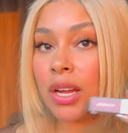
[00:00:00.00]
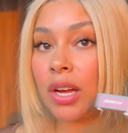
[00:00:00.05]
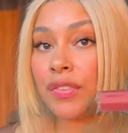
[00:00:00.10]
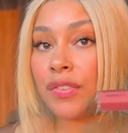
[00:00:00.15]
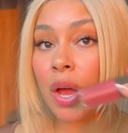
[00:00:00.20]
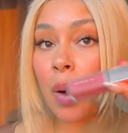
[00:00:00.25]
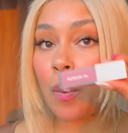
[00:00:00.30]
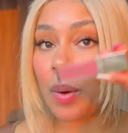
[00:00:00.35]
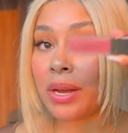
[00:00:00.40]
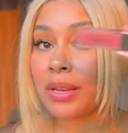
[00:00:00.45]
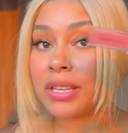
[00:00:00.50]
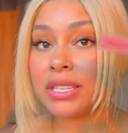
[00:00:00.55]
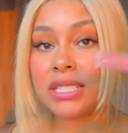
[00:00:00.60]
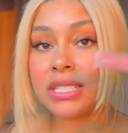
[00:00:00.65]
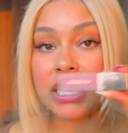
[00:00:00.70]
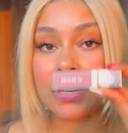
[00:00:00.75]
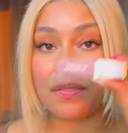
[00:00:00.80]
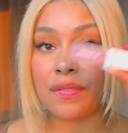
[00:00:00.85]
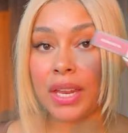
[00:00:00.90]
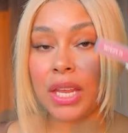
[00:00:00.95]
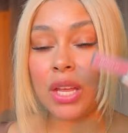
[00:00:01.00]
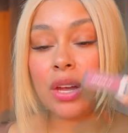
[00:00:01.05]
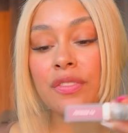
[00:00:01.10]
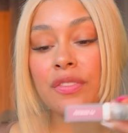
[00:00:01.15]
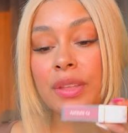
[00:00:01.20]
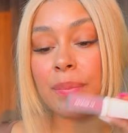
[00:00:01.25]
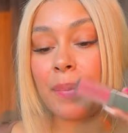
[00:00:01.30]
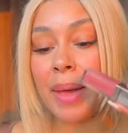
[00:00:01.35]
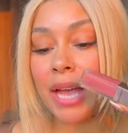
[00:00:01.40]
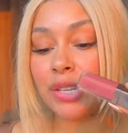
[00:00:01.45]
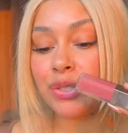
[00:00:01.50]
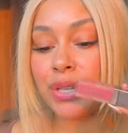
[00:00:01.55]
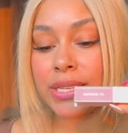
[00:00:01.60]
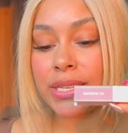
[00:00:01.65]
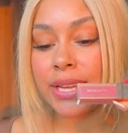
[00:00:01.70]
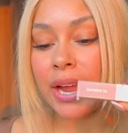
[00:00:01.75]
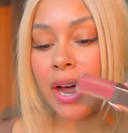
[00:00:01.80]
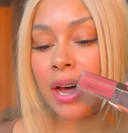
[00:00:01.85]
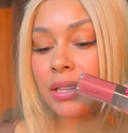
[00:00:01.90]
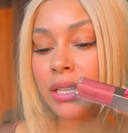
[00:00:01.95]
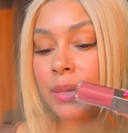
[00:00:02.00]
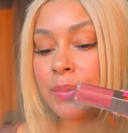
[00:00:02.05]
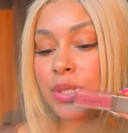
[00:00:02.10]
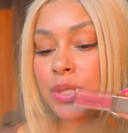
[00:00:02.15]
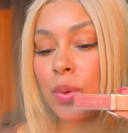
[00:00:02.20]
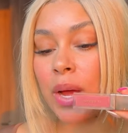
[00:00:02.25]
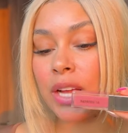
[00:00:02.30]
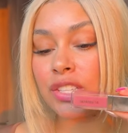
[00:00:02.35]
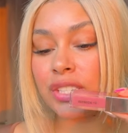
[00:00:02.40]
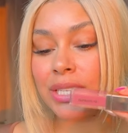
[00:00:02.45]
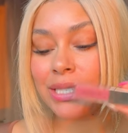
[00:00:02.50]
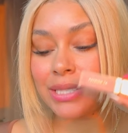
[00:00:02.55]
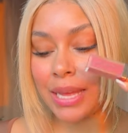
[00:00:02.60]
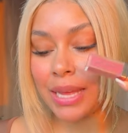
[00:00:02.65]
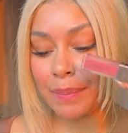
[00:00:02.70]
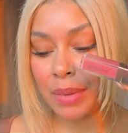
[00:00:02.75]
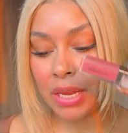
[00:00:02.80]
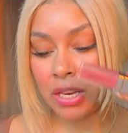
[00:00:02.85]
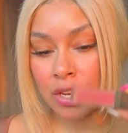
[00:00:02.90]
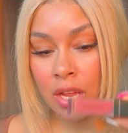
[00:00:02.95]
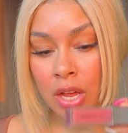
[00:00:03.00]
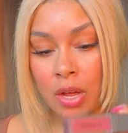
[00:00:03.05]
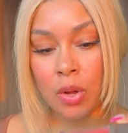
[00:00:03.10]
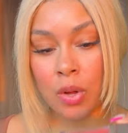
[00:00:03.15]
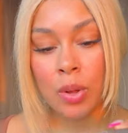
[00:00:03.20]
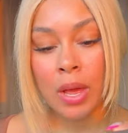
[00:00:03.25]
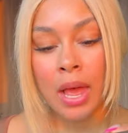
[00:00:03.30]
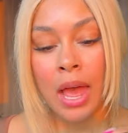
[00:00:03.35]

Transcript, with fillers: If y'all want to see a video of the Patrick Ta lip swatches, let me know.